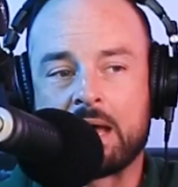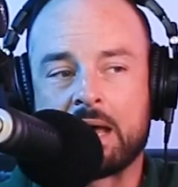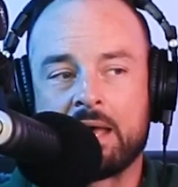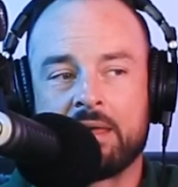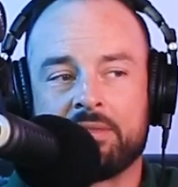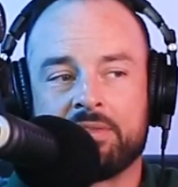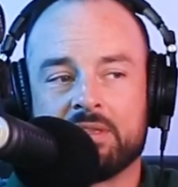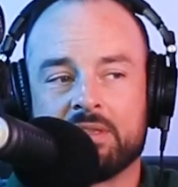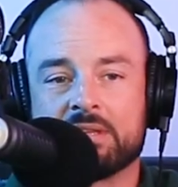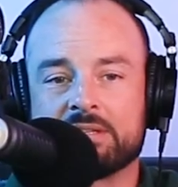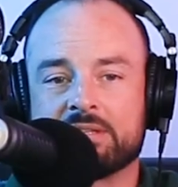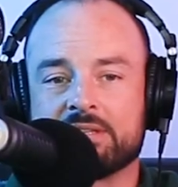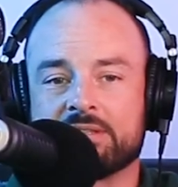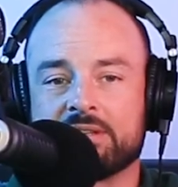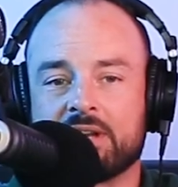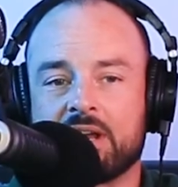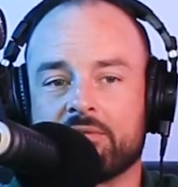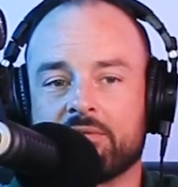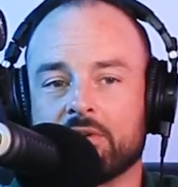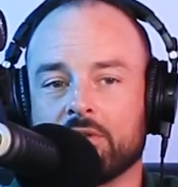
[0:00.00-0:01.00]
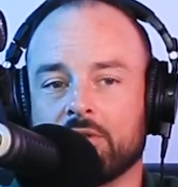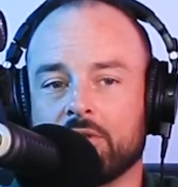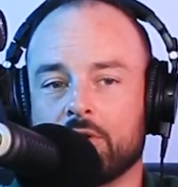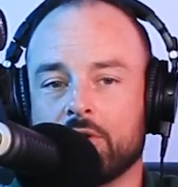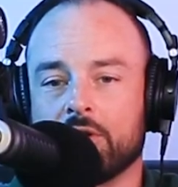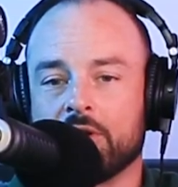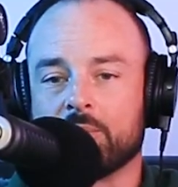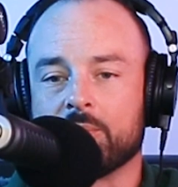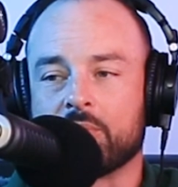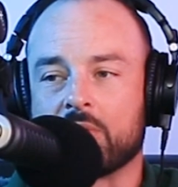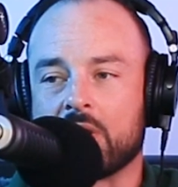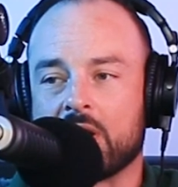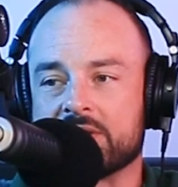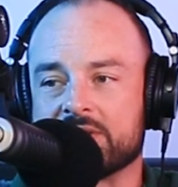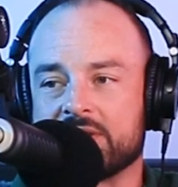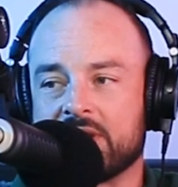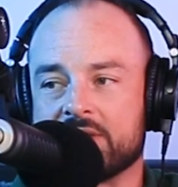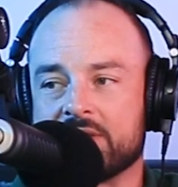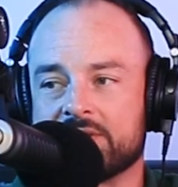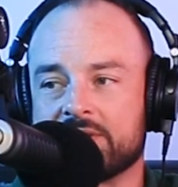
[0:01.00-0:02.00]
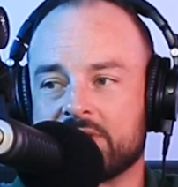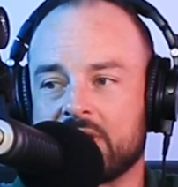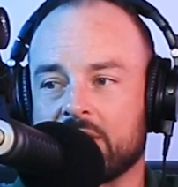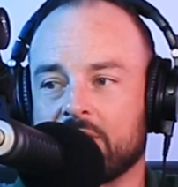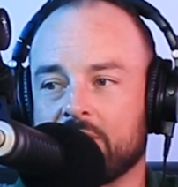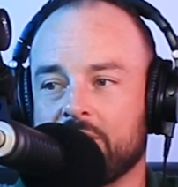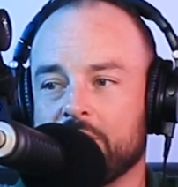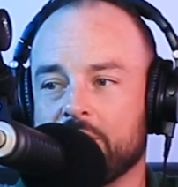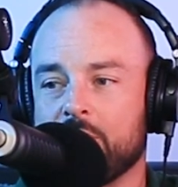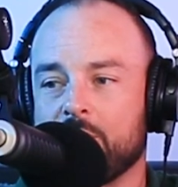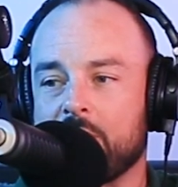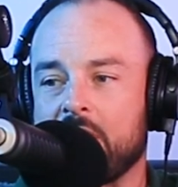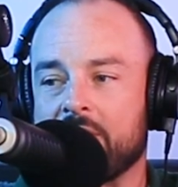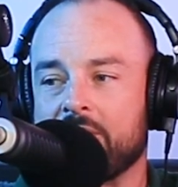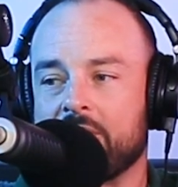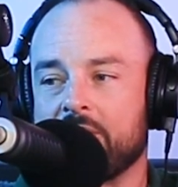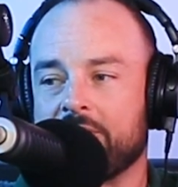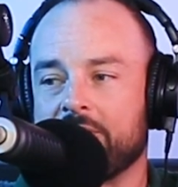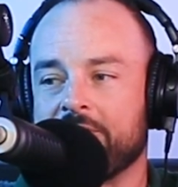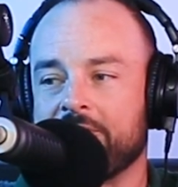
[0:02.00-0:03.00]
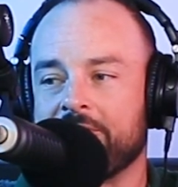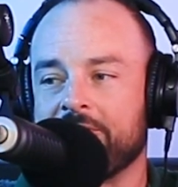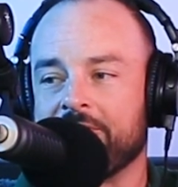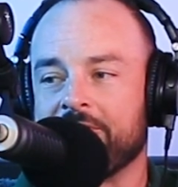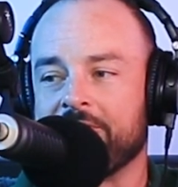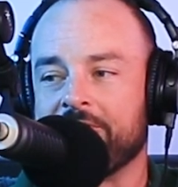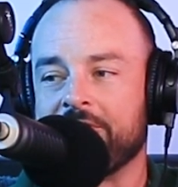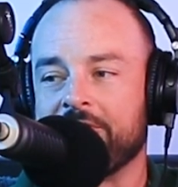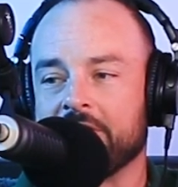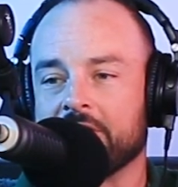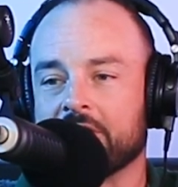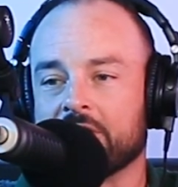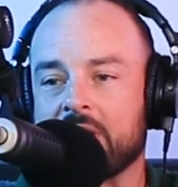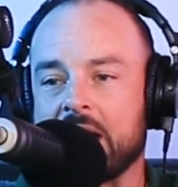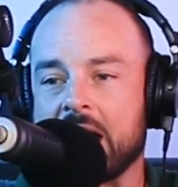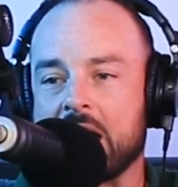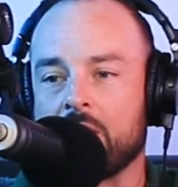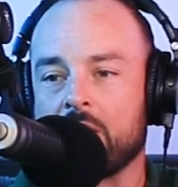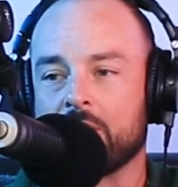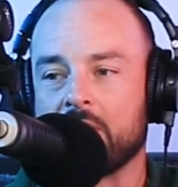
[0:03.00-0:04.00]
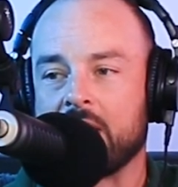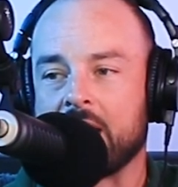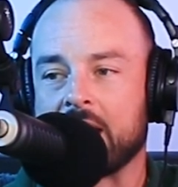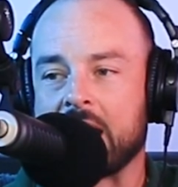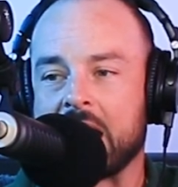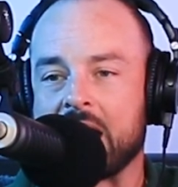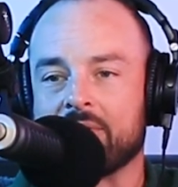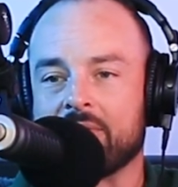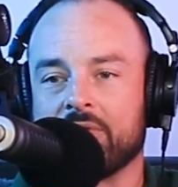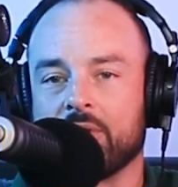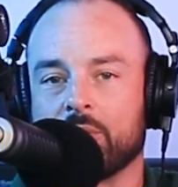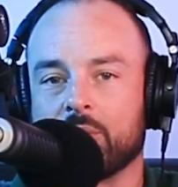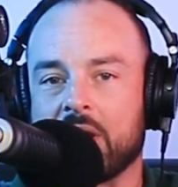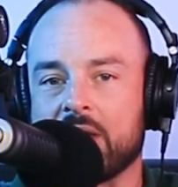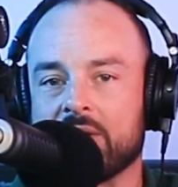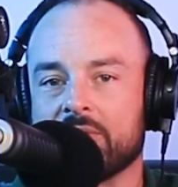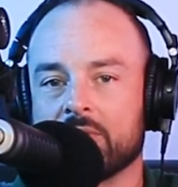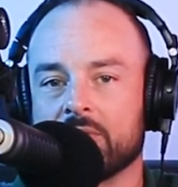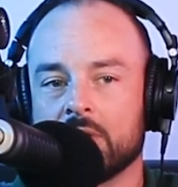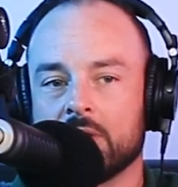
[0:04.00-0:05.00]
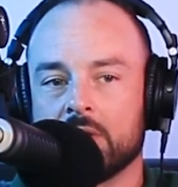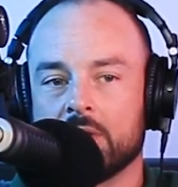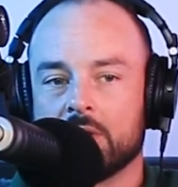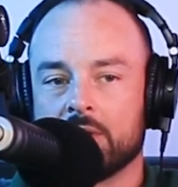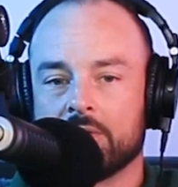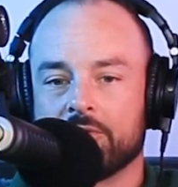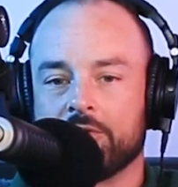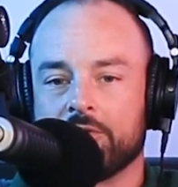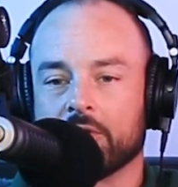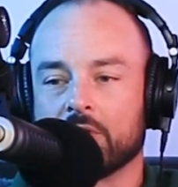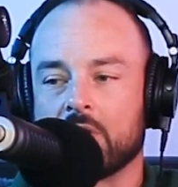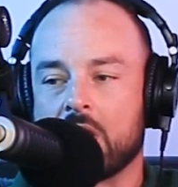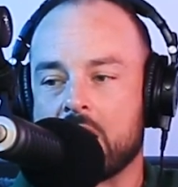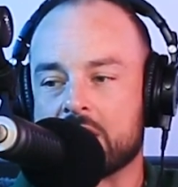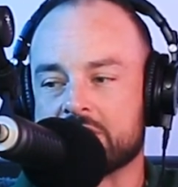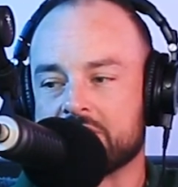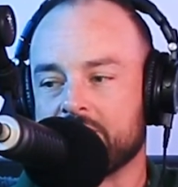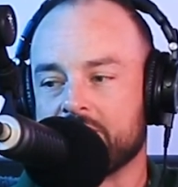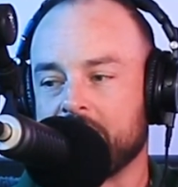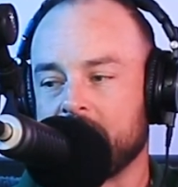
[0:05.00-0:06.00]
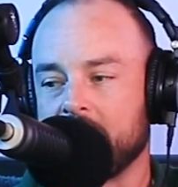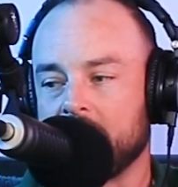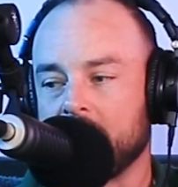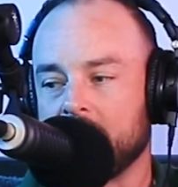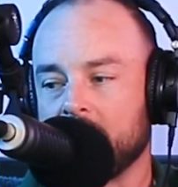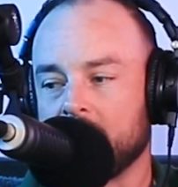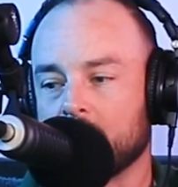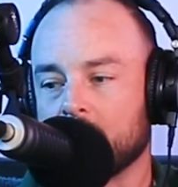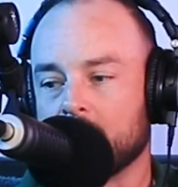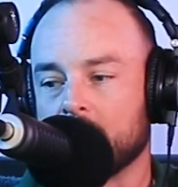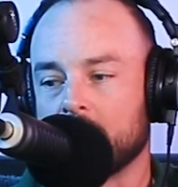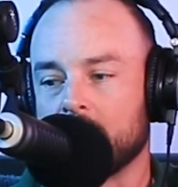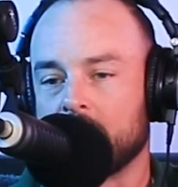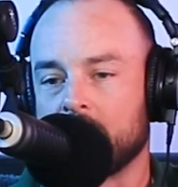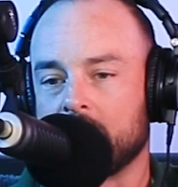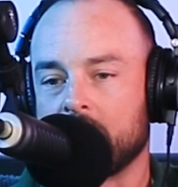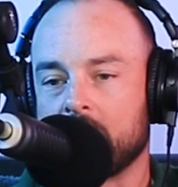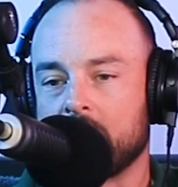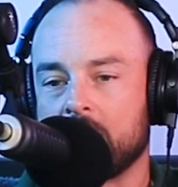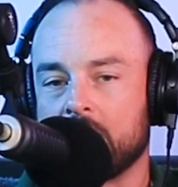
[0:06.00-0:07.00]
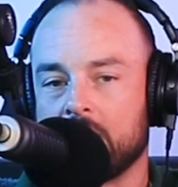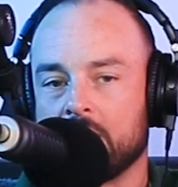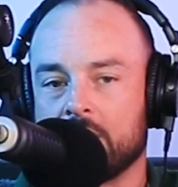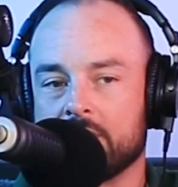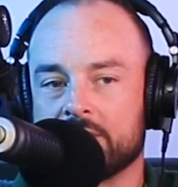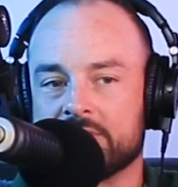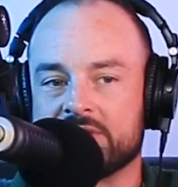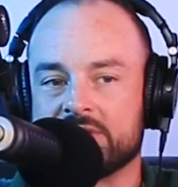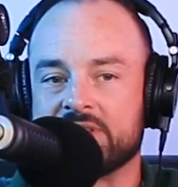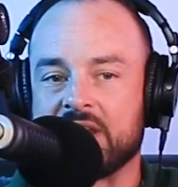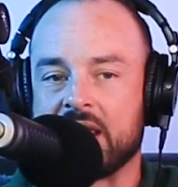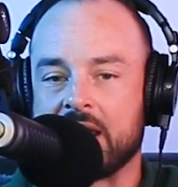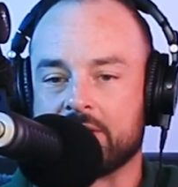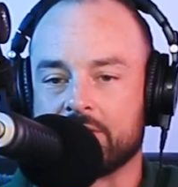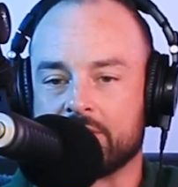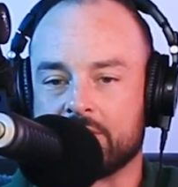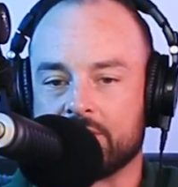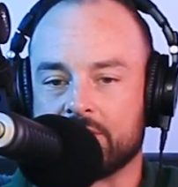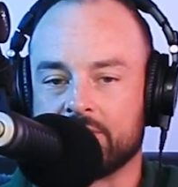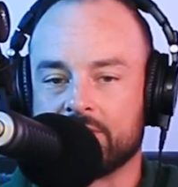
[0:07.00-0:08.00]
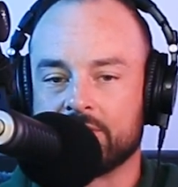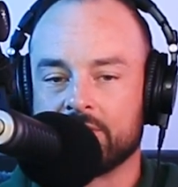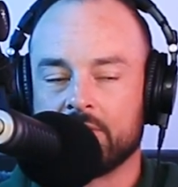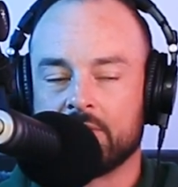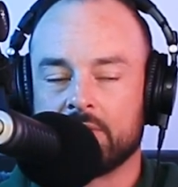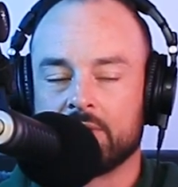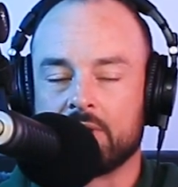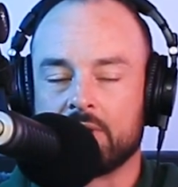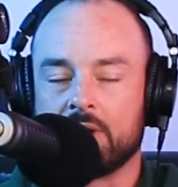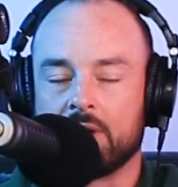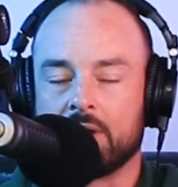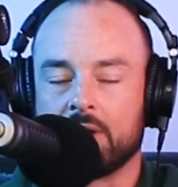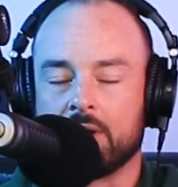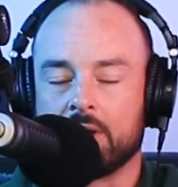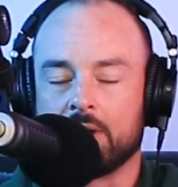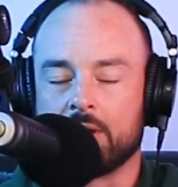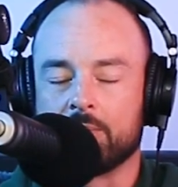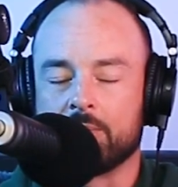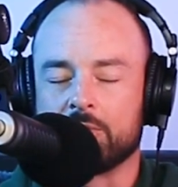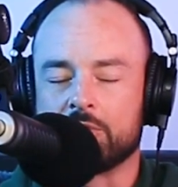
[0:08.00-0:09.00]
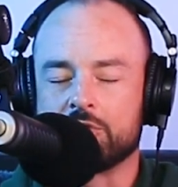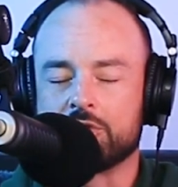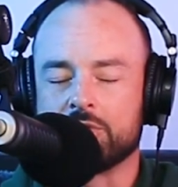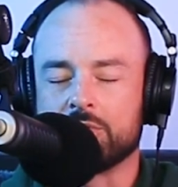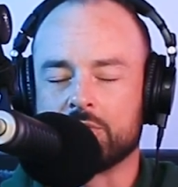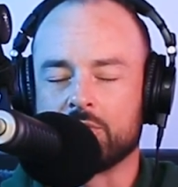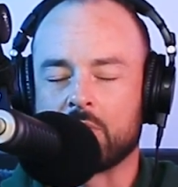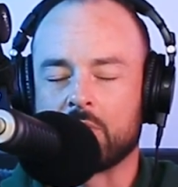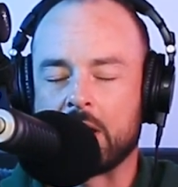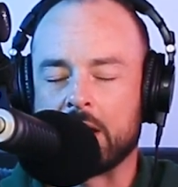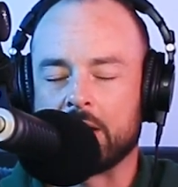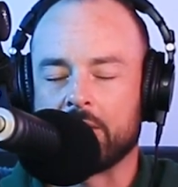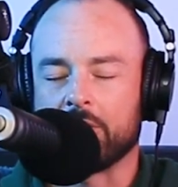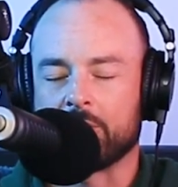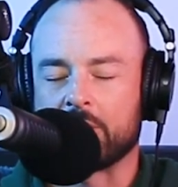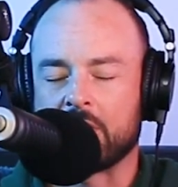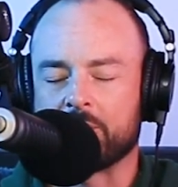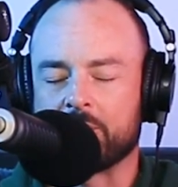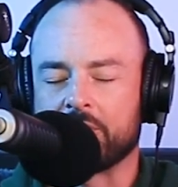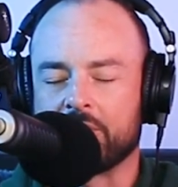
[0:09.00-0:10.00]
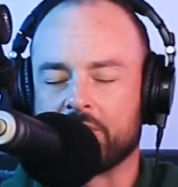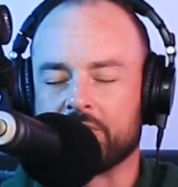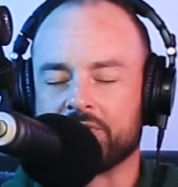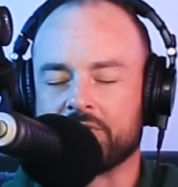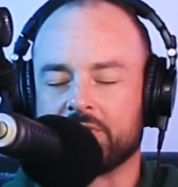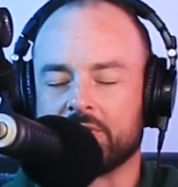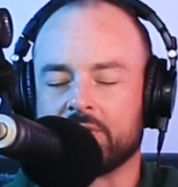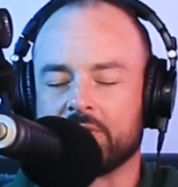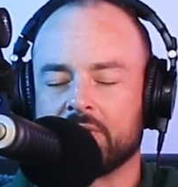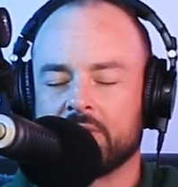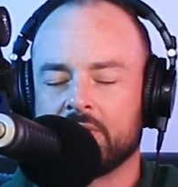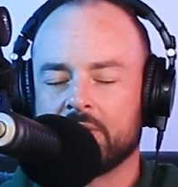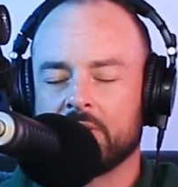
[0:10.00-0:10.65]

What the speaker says: I think this is an ever learning process. I don't think you ever figure out and have the right philosophy or standards to hire the right person.